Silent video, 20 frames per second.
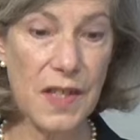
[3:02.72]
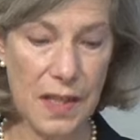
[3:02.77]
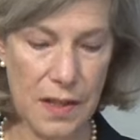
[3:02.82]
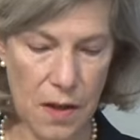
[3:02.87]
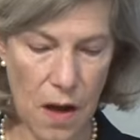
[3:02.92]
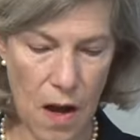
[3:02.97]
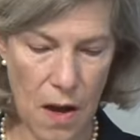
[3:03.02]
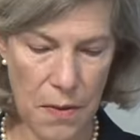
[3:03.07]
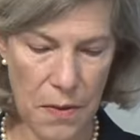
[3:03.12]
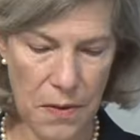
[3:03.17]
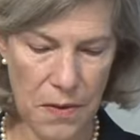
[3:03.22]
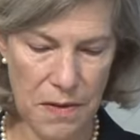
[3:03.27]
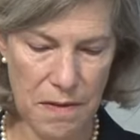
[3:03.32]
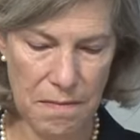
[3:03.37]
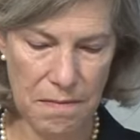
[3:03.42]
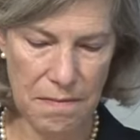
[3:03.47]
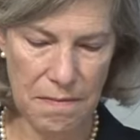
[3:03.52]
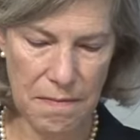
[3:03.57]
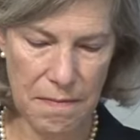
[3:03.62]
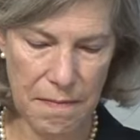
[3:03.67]
he's authored.
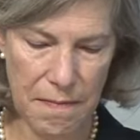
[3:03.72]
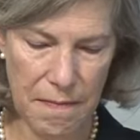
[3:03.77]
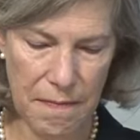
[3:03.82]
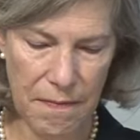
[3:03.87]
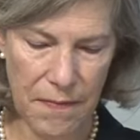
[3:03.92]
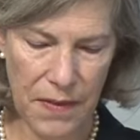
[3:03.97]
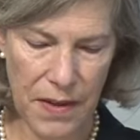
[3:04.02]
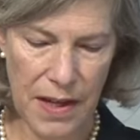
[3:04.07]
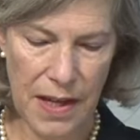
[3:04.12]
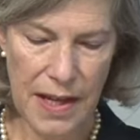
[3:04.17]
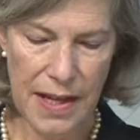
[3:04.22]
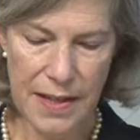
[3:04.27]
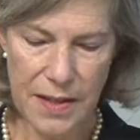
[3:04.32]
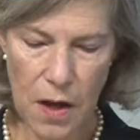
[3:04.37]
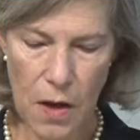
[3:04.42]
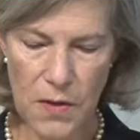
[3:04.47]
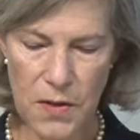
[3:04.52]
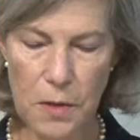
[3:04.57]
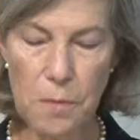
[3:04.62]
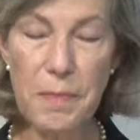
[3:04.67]
He's
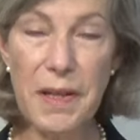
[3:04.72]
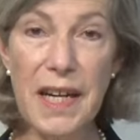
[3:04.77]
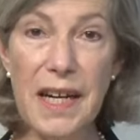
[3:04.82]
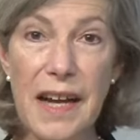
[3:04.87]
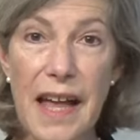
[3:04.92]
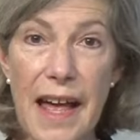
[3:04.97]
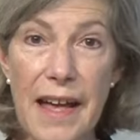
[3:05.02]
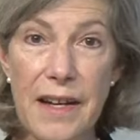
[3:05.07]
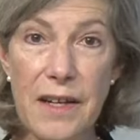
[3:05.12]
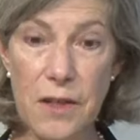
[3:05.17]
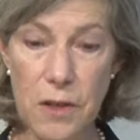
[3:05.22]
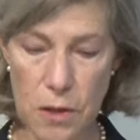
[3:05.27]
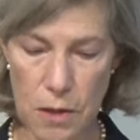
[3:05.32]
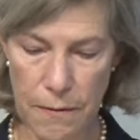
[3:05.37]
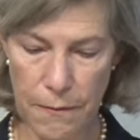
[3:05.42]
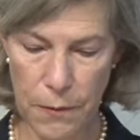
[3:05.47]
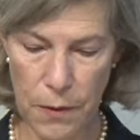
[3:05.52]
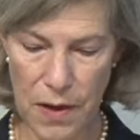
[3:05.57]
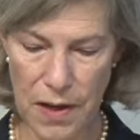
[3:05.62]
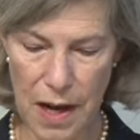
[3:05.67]
also been an editor
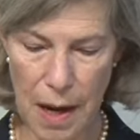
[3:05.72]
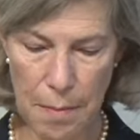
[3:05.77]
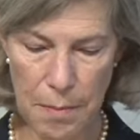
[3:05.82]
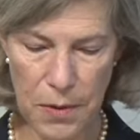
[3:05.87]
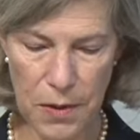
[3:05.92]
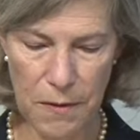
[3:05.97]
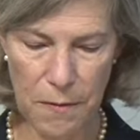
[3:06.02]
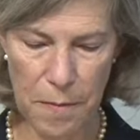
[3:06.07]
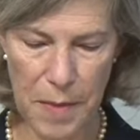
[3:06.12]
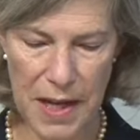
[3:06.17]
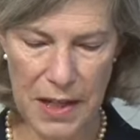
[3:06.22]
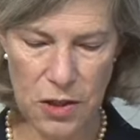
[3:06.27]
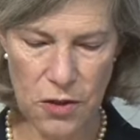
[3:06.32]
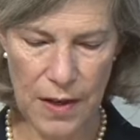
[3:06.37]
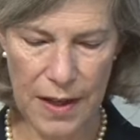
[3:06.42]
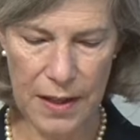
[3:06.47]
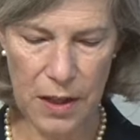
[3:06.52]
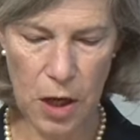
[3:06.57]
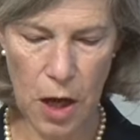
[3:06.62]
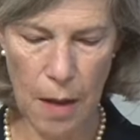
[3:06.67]
for a number of major
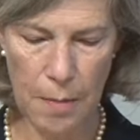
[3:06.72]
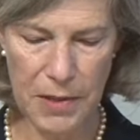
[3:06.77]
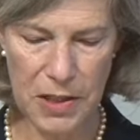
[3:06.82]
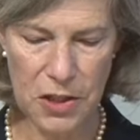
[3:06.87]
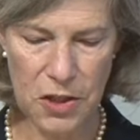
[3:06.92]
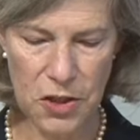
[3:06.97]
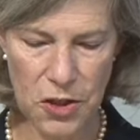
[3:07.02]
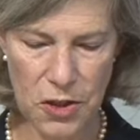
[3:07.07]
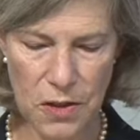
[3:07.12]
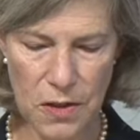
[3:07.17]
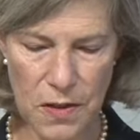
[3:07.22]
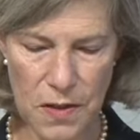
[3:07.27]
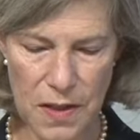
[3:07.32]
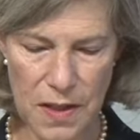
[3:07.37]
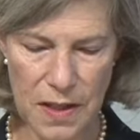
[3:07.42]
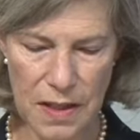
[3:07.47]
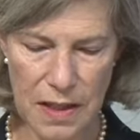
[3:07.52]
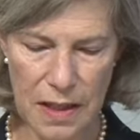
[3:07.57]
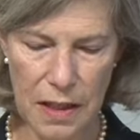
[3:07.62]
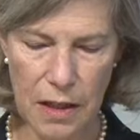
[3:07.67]
economics
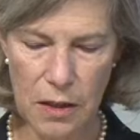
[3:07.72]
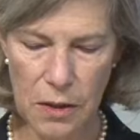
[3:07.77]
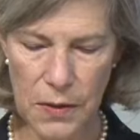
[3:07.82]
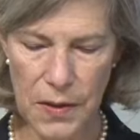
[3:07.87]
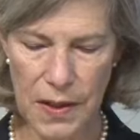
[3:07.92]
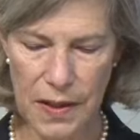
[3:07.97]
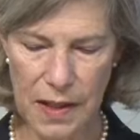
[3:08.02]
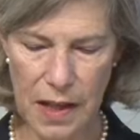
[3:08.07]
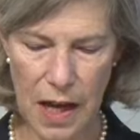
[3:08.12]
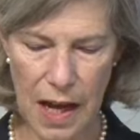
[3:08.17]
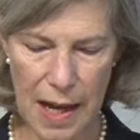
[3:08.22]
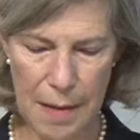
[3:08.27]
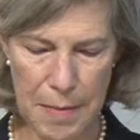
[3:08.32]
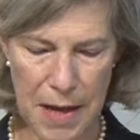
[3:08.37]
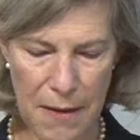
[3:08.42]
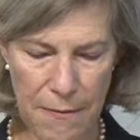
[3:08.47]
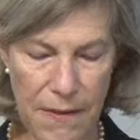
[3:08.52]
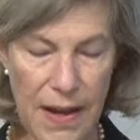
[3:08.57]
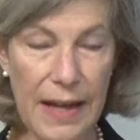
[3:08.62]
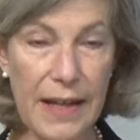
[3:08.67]
journals, including the
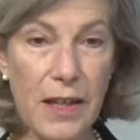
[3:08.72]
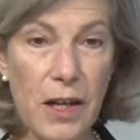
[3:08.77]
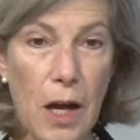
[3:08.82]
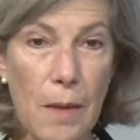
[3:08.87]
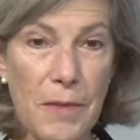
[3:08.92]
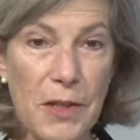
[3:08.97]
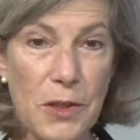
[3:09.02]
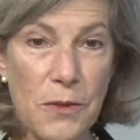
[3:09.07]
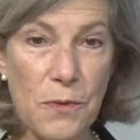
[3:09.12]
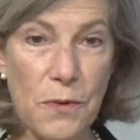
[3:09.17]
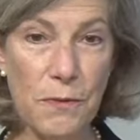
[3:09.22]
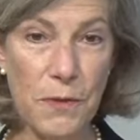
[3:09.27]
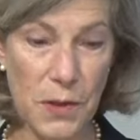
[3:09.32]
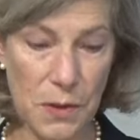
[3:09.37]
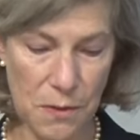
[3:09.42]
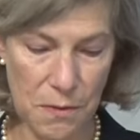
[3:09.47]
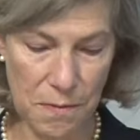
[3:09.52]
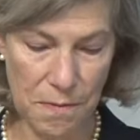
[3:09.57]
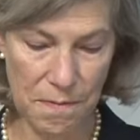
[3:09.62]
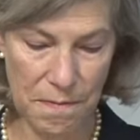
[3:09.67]
IMF Economics
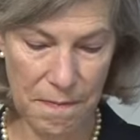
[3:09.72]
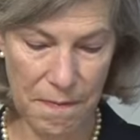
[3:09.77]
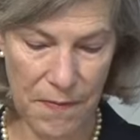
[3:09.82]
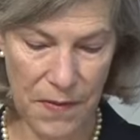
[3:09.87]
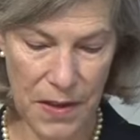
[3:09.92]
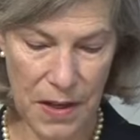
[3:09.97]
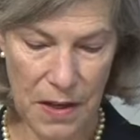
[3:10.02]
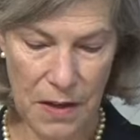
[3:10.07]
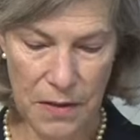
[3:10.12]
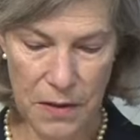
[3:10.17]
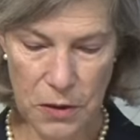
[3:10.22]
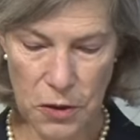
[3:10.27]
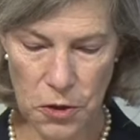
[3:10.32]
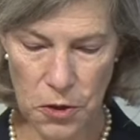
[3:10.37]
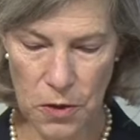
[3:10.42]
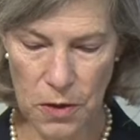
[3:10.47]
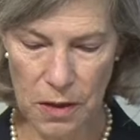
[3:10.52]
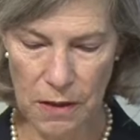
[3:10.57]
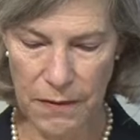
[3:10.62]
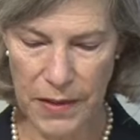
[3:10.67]
Review, the
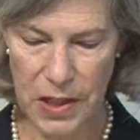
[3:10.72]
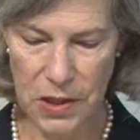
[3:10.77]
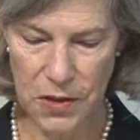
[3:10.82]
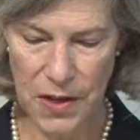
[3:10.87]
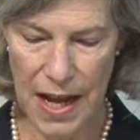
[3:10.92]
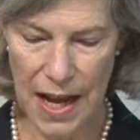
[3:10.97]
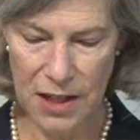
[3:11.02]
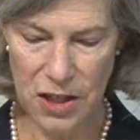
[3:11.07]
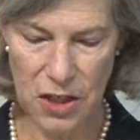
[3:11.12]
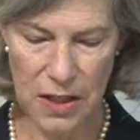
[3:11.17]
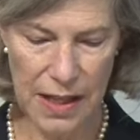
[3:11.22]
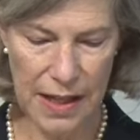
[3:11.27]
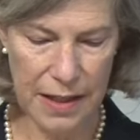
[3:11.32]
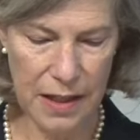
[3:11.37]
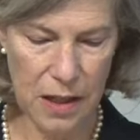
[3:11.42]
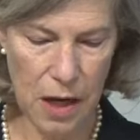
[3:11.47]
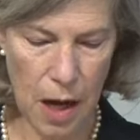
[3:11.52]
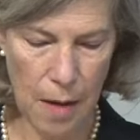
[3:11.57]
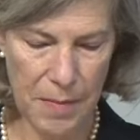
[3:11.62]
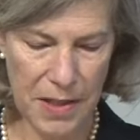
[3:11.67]
Journal of International
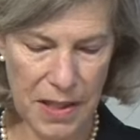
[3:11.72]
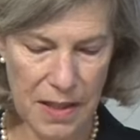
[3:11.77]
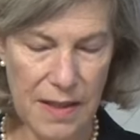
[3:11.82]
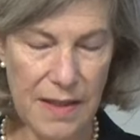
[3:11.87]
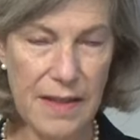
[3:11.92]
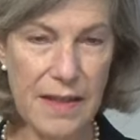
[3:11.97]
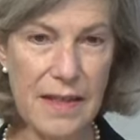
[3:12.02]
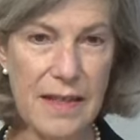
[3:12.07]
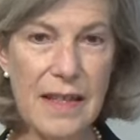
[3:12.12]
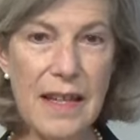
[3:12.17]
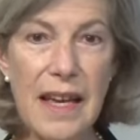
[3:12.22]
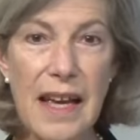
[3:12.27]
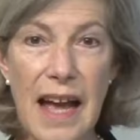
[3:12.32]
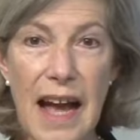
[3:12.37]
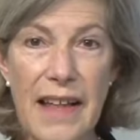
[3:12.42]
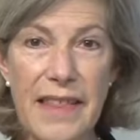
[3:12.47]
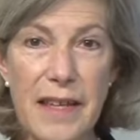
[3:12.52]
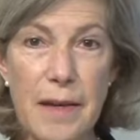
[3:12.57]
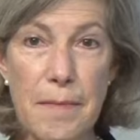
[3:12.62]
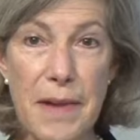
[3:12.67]
Economics,
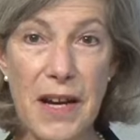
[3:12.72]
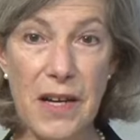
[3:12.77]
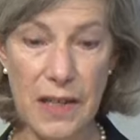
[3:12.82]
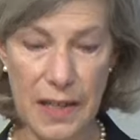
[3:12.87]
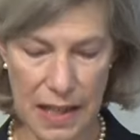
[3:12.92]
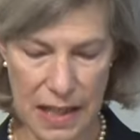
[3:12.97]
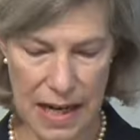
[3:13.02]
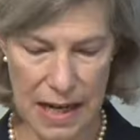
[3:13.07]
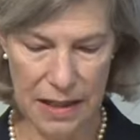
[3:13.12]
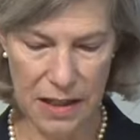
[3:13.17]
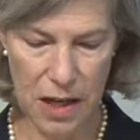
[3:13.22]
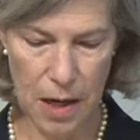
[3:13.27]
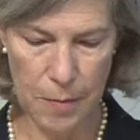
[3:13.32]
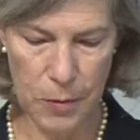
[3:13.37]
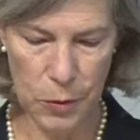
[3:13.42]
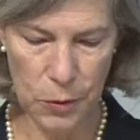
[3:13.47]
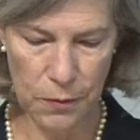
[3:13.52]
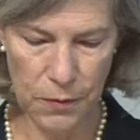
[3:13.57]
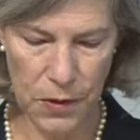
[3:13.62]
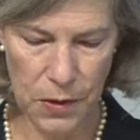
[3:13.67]
and the American
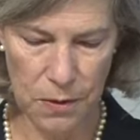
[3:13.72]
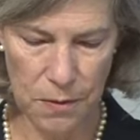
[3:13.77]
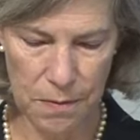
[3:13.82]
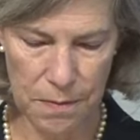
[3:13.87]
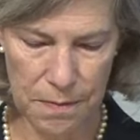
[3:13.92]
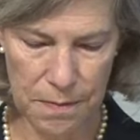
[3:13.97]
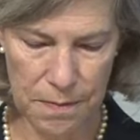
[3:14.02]
Economic Review.